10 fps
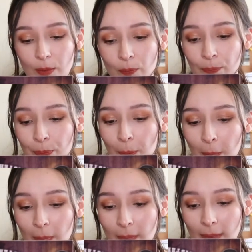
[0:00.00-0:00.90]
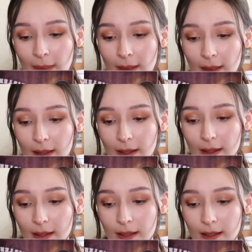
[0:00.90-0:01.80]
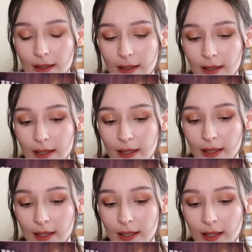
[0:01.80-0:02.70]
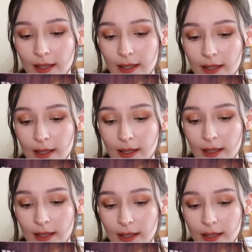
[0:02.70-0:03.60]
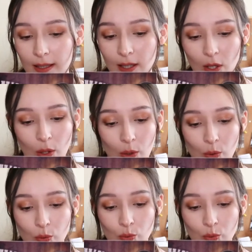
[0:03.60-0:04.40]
Nobody speaks.